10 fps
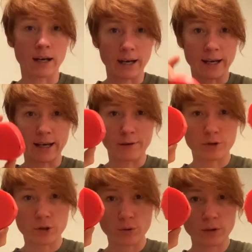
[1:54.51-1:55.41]
I have
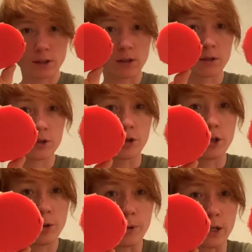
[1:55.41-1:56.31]
two little
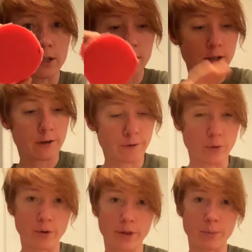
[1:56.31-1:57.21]
circular pucks
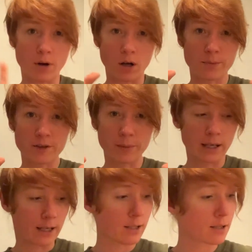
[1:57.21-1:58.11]
for the palms of my
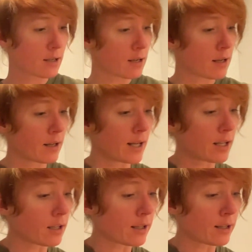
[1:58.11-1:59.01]
hands and
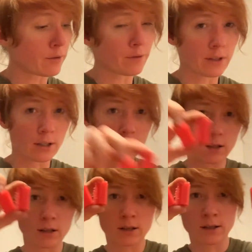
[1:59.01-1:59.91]
a lot of
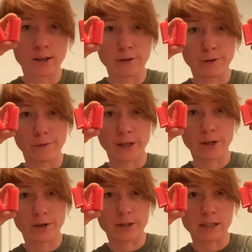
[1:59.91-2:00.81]
little
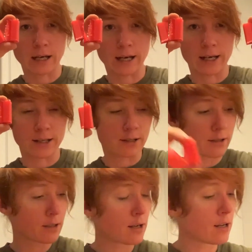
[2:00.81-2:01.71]
finger-sized
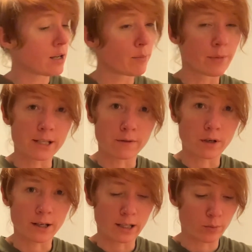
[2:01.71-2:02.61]
bits of
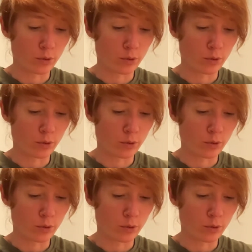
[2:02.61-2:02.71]
cutting